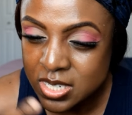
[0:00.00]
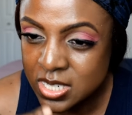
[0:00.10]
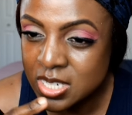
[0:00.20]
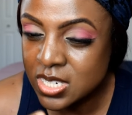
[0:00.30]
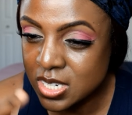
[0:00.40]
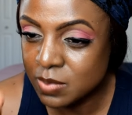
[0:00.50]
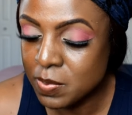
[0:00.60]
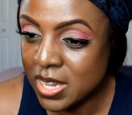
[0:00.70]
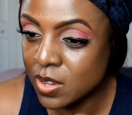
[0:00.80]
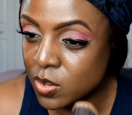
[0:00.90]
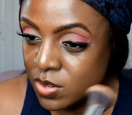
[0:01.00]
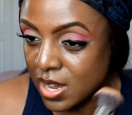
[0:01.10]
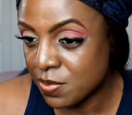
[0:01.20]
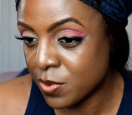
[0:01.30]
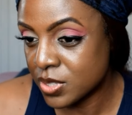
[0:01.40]
It did make a good
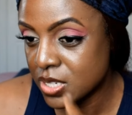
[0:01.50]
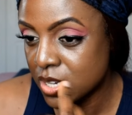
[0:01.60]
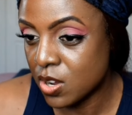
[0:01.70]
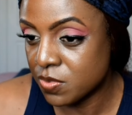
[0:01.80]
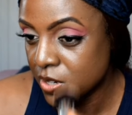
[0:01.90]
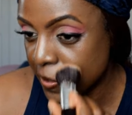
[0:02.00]
effort in covering